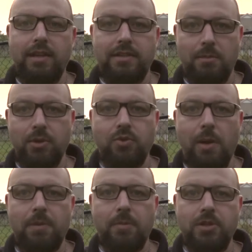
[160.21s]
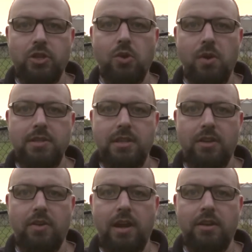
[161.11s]
someone dropped a bunch of coins on the
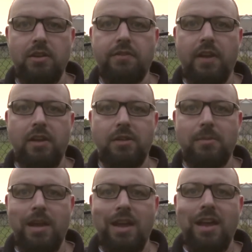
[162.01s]
ground and you found it.